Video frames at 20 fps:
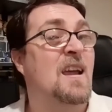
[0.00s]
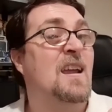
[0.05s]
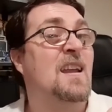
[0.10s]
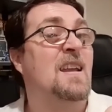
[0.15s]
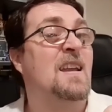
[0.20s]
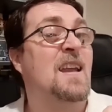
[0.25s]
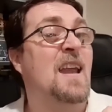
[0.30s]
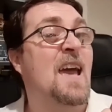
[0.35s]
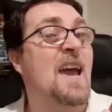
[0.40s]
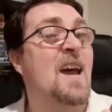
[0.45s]

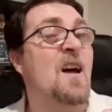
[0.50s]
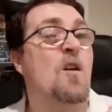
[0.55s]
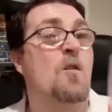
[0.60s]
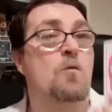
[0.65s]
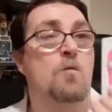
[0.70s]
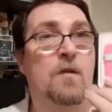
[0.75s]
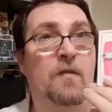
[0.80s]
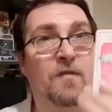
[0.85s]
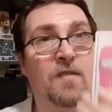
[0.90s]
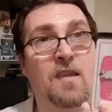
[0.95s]
now
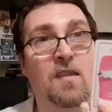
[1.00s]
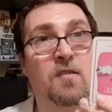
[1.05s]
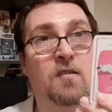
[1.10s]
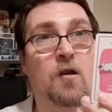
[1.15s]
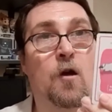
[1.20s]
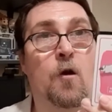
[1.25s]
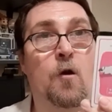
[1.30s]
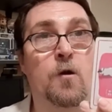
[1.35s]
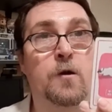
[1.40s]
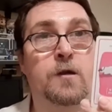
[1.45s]
with this
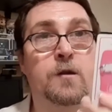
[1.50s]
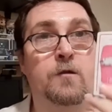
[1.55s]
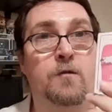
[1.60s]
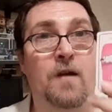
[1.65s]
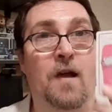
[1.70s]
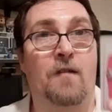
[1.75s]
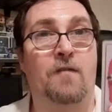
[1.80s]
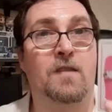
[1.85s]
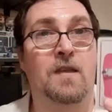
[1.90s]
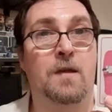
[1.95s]
card you
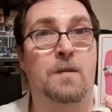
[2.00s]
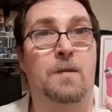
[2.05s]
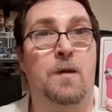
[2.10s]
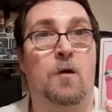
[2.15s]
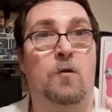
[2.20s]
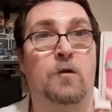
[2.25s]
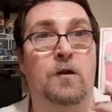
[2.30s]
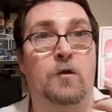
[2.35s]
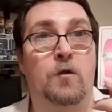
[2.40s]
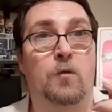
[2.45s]
have the
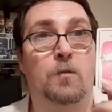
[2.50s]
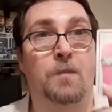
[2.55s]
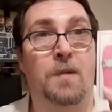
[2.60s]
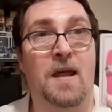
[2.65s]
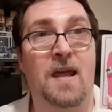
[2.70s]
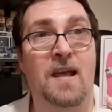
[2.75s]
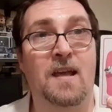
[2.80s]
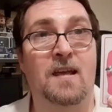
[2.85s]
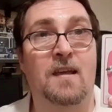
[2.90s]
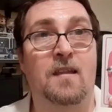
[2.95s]
ability to
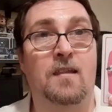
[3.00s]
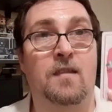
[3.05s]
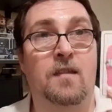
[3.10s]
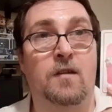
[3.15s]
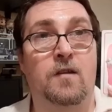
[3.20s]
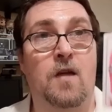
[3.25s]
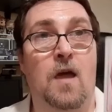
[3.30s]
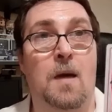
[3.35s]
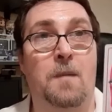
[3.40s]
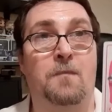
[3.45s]
pick the
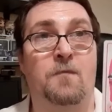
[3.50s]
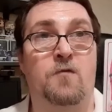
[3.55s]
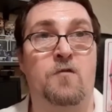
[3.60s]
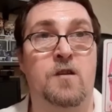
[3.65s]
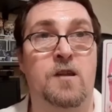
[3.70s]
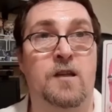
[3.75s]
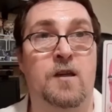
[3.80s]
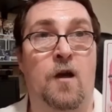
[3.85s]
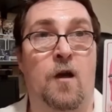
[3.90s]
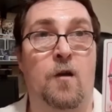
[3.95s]
top
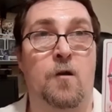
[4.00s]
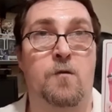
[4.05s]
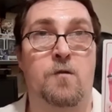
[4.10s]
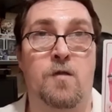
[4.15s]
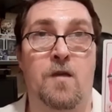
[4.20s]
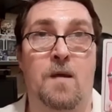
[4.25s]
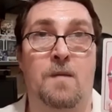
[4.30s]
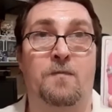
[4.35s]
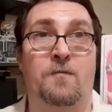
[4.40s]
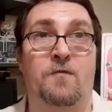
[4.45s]
3 cards
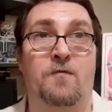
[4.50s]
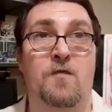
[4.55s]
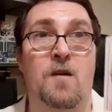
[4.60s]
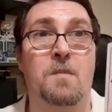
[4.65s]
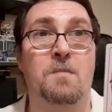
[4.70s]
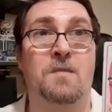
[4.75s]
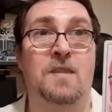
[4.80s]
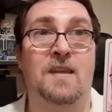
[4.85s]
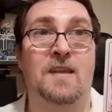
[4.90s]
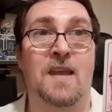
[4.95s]
up
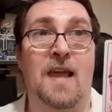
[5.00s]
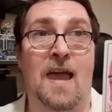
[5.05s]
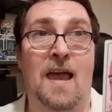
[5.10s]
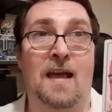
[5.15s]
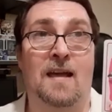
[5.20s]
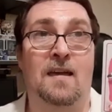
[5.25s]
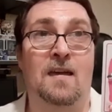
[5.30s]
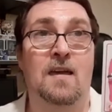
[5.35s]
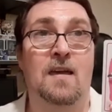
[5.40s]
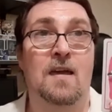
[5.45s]
from the deck,
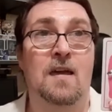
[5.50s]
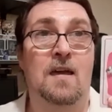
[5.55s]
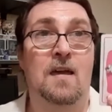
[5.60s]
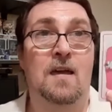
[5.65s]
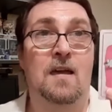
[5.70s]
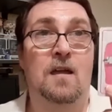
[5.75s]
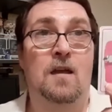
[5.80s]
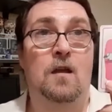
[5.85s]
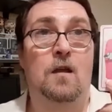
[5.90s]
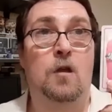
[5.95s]

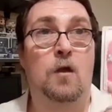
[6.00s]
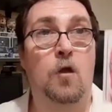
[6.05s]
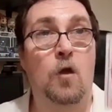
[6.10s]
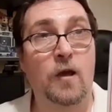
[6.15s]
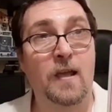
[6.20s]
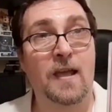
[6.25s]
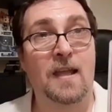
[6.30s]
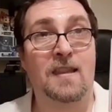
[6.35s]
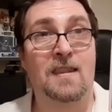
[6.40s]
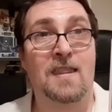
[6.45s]

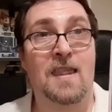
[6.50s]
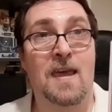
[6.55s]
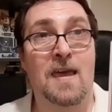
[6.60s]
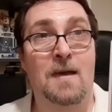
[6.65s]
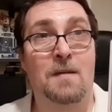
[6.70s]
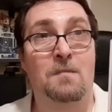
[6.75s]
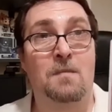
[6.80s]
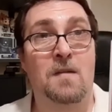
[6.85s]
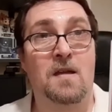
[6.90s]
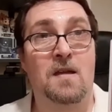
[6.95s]
look at
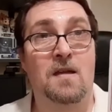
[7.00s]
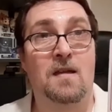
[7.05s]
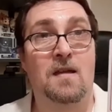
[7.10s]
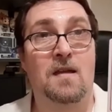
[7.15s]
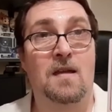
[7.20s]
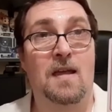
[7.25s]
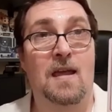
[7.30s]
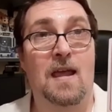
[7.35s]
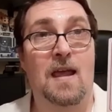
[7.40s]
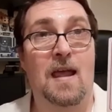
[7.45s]
them,
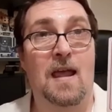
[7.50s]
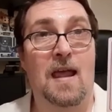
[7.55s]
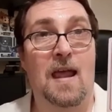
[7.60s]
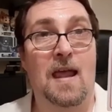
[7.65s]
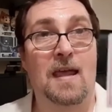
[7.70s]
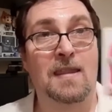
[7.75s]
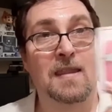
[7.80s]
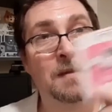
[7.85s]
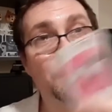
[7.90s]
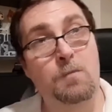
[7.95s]

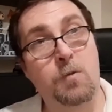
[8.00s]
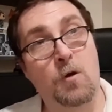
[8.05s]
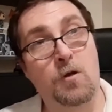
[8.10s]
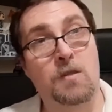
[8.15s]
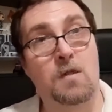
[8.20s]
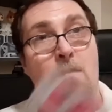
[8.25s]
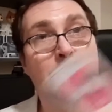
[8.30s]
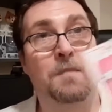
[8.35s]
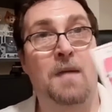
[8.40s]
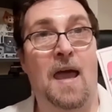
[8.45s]
and then put
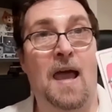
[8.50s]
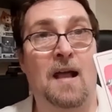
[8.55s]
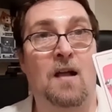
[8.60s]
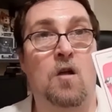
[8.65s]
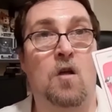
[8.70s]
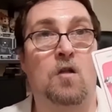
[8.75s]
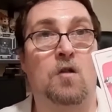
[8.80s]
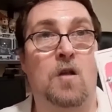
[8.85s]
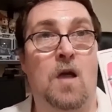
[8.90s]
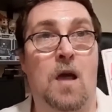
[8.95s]
them back
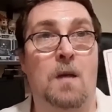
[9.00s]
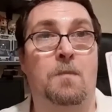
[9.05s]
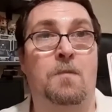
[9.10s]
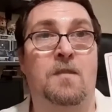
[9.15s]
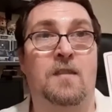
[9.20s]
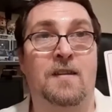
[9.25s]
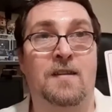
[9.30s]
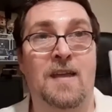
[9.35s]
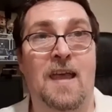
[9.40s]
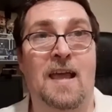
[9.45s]
on top of
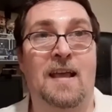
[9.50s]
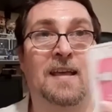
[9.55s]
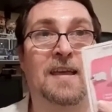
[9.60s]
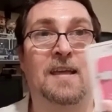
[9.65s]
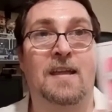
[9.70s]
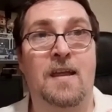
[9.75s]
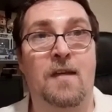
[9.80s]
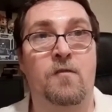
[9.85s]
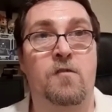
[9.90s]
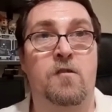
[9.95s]
the deck. It
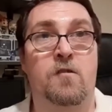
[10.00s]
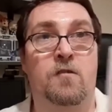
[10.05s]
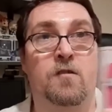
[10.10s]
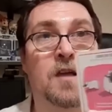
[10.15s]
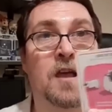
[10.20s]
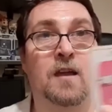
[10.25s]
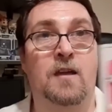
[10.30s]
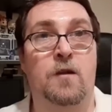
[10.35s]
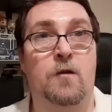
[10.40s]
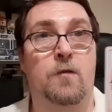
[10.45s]
gives you an
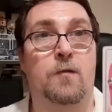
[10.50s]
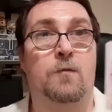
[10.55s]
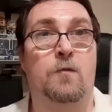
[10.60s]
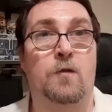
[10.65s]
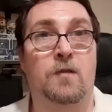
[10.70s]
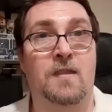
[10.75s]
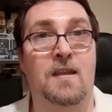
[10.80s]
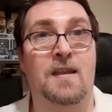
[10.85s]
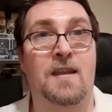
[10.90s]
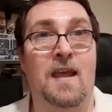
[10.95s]
idea of
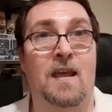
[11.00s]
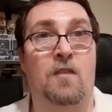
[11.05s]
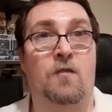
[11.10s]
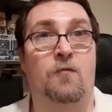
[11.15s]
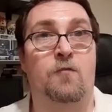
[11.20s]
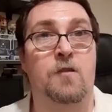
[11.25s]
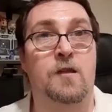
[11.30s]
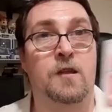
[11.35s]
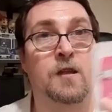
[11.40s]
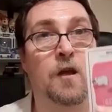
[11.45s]
what the next
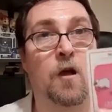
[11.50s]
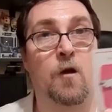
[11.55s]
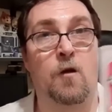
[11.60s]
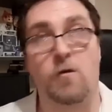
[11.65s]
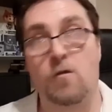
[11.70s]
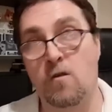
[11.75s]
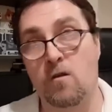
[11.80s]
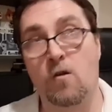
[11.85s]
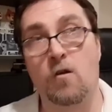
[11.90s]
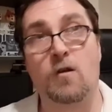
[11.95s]
3
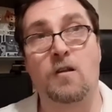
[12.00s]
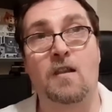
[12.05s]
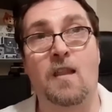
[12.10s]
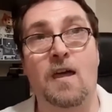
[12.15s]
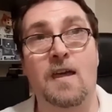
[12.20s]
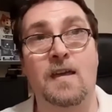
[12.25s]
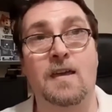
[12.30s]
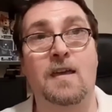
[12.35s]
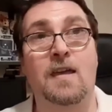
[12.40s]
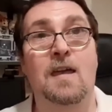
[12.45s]
cards look
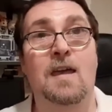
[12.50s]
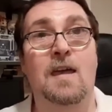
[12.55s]
like